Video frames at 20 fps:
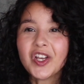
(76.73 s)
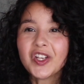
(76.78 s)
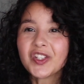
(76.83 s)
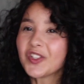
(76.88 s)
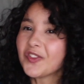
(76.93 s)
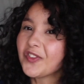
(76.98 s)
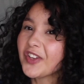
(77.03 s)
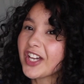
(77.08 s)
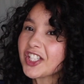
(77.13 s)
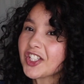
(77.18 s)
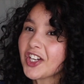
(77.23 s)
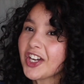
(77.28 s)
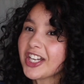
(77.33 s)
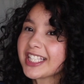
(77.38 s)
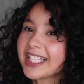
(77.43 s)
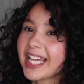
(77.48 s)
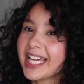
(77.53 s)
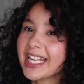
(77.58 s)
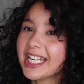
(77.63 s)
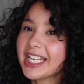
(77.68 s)
So if you guys are
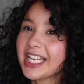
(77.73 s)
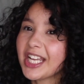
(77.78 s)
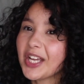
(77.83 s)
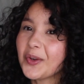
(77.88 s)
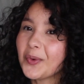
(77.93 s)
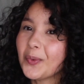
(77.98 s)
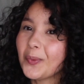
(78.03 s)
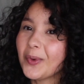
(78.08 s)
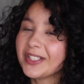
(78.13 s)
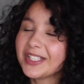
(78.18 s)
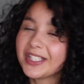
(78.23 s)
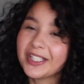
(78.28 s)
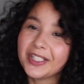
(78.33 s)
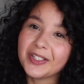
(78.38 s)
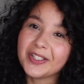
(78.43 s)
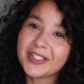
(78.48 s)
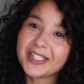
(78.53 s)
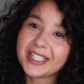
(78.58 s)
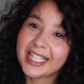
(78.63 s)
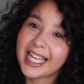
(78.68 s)
excited and want
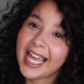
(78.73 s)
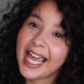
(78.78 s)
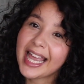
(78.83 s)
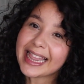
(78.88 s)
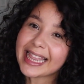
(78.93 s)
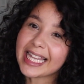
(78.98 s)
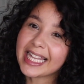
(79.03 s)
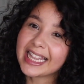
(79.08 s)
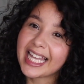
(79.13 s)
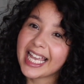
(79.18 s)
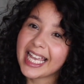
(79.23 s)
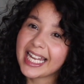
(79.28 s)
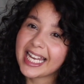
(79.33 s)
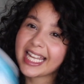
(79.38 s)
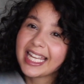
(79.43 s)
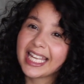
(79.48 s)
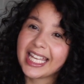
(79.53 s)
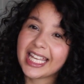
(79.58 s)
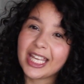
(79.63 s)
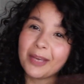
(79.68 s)
to see it,
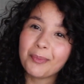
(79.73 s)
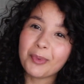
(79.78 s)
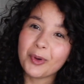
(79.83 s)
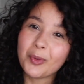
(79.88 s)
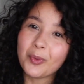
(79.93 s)
then keep